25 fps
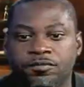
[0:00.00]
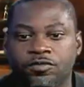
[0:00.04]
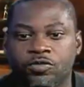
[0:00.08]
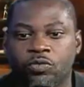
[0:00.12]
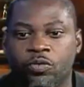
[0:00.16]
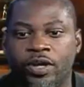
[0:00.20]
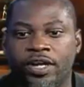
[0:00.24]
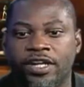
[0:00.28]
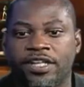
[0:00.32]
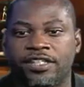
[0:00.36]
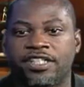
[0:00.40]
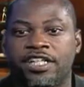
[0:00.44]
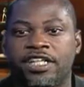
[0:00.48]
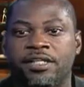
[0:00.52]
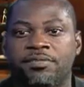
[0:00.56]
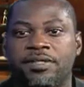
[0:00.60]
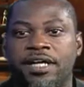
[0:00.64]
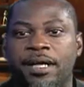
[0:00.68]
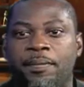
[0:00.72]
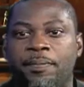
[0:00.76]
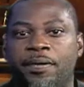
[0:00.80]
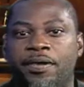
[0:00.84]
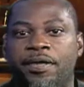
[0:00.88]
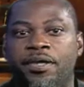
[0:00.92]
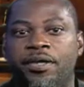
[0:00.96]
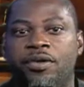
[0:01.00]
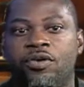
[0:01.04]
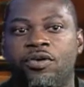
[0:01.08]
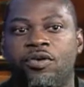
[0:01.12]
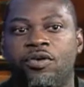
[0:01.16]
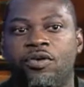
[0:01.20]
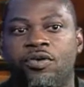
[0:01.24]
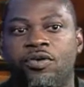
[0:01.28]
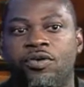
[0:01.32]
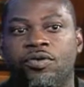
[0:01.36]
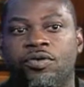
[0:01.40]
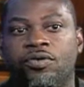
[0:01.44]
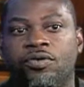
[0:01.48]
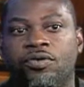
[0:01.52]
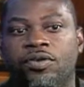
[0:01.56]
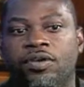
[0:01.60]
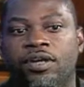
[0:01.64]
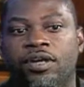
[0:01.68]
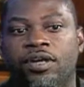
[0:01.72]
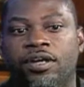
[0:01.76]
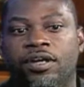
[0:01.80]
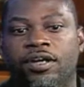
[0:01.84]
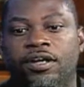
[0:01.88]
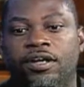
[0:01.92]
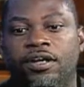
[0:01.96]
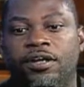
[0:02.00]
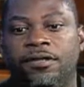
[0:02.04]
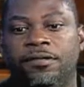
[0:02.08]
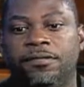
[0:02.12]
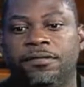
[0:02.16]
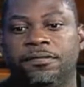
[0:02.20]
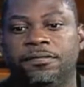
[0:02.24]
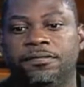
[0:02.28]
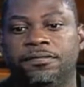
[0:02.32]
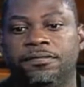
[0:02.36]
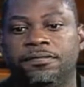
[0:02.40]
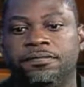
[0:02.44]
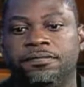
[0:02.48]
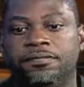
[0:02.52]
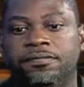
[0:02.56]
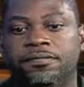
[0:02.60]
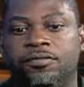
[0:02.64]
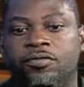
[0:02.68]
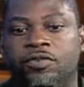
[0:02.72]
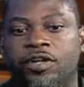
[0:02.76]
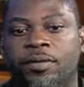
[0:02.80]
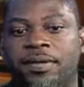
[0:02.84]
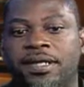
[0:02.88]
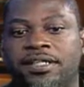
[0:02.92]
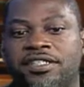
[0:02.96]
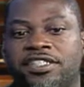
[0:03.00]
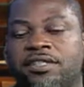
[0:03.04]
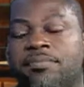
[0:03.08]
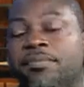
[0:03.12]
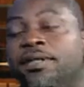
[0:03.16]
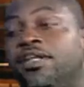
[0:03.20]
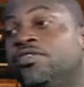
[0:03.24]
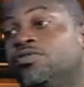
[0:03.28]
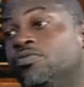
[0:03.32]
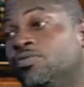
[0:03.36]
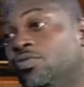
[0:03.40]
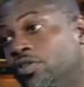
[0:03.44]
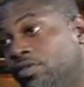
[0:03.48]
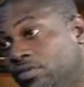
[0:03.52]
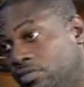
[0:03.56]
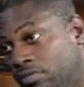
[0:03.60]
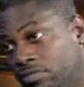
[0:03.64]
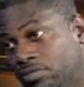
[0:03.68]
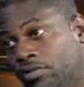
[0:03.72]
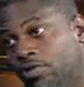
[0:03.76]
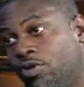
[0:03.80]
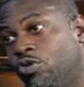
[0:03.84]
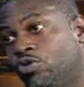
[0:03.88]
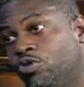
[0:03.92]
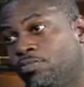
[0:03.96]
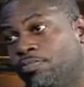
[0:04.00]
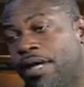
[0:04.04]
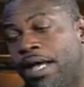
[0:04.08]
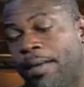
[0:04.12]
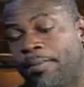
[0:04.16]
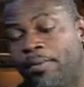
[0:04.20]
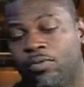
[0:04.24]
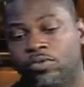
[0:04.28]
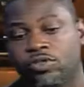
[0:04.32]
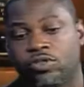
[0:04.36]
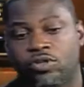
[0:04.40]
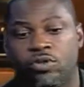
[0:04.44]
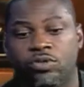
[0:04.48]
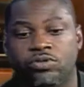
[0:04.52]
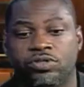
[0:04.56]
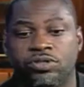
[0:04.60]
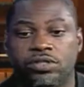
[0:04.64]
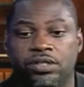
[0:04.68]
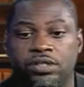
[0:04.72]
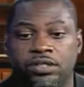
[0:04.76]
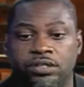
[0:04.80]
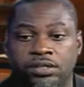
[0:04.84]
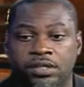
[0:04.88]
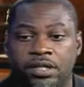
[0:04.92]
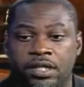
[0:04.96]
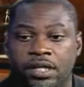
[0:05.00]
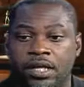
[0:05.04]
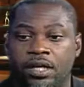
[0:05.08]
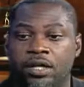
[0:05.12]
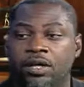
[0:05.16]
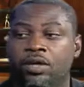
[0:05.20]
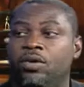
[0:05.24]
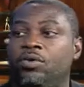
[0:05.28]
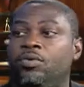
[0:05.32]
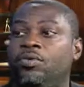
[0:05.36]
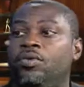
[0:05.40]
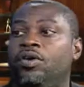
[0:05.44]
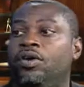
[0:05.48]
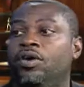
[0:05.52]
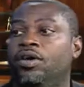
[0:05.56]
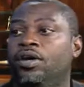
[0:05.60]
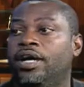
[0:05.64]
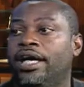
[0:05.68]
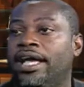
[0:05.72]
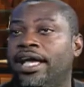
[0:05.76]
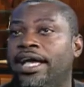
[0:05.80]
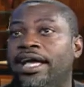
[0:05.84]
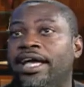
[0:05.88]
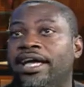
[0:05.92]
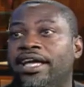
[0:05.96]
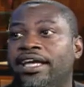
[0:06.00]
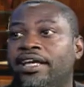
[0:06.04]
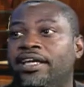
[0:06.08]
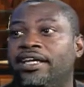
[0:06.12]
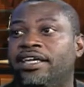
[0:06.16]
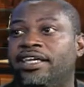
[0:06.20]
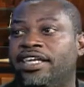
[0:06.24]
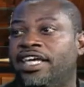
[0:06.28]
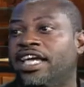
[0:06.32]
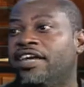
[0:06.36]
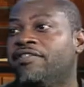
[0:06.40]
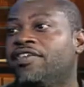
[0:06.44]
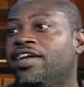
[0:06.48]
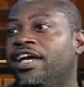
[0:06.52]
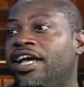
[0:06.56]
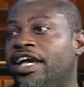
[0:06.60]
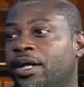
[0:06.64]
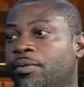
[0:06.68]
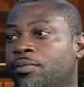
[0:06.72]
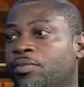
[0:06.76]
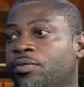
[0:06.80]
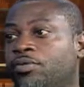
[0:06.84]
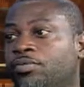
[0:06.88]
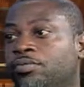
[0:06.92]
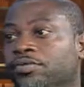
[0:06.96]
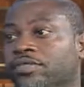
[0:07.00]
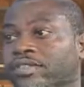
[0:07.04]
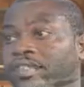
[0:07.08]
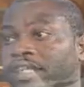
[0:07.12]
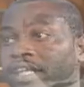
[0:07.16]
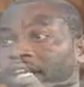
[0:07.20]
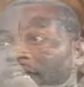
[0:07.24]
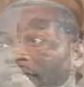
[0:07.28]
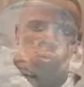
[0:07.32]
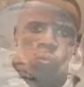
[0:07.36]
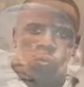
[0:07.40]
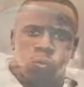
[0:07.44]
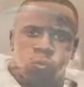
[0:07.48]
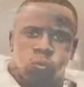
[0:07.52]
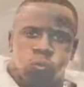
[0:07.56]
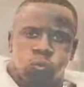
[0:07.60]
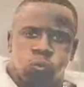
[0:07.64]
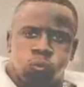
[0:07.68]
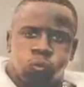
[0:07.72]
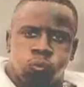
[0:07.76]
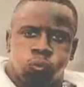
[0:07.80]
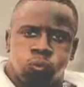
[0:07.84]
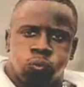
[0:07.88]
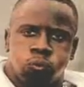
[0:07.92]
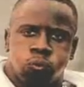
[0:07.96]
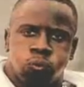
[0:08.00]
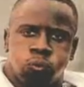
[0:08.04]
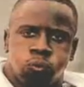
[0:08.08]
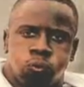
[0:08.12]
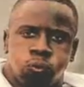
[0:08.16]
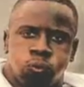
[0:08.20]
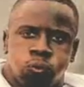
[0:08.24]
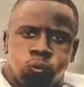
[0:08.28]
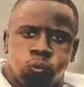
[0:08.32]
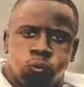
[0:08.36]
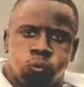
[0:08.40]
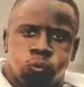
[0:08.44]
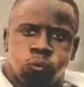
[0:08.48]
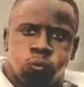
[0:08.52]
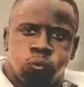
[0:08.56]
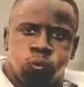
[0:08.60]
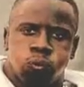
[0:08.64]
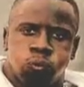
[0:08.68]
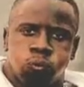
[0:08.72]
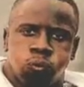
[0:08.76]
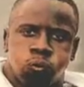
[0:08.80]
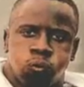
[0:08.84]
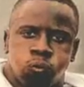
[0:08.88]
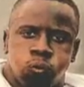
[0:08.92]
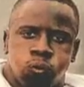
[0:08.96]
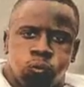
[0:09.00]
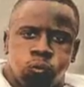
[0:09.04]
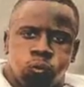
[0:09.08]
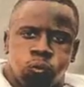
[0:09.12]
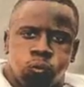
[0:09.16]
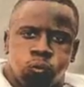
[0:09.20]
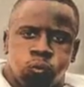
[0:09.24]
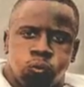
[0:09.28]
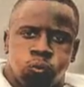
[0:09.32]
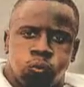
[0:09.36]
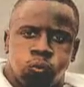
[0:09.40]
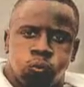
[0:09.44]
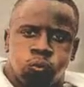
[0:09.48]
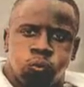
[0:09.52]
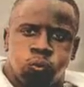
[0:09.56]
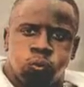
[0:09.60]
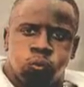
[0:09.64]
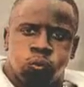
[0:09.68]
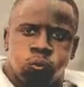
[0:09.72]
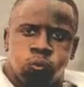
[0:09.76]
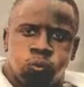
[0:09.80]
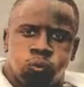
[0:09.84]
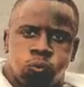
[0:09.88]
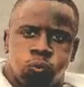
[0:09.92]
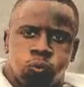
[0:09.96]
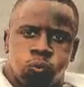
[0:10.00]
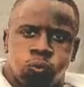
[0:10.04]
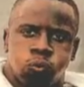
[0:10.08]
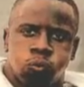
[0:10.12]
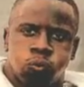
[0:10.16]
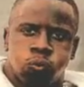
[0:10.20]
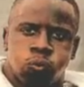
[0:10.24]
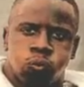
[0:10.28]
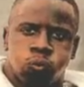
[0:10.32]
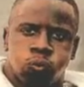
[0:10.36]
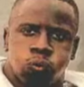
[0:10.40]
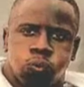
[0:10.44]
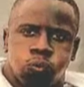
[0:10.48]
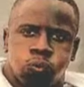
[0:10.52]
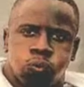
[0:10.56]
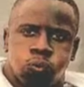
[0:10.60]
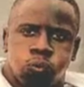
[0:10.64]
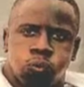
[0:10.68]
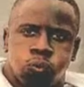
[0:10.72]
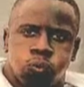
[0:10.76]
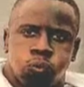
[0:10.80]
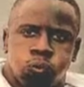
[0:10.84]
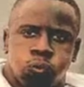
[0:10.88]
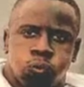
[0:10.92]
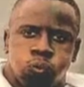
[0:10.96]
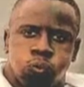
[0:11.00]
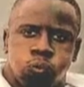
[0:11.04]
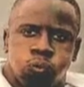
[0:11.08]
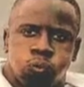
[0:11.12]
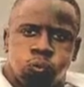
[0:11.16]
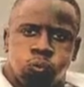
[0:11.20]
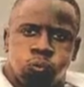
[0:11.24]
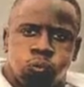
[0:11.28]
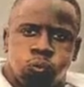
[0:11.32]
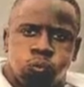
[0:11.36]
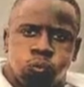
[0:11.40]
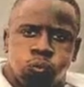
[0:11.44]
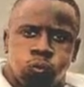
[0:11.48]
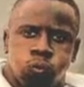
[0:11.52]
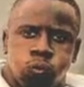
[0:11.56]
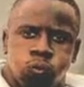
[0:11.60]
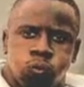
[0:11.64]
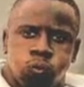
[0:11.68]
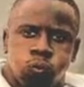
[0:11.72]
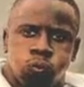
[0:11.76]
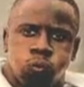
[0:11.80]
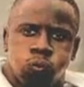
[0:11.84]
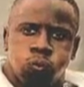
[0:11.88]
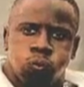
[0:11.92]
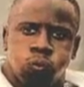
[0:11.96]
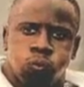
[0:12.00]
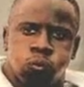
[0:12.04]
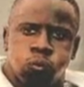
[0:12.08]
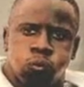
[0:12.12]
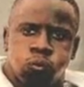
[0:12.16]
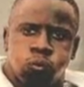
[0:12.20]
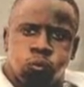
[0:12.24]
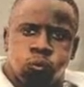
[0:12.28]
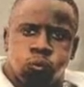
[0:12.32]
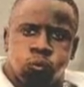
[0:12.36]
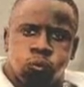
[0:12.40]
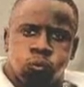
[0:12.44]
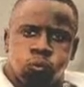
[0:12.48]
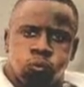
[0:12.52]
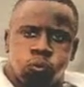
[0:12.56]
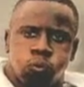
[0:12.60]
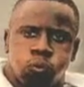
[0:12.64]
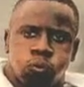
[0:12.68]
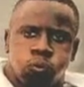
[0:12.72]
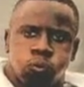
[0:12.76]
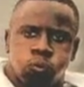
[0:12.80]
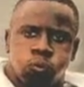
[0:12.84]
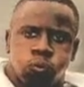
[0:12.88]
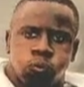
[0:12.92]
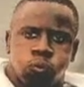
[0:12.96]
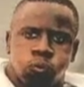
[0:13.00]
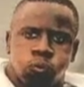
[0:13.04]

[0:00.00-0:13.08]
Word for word: one of the teams I played on, uh, one of my teammates with Coach Bobby was coaching us, uh, had Kevin Abrams. Kevin mm-hmm. went on to Hillsborough High School, Syracuse University, and was a second round draft pick of the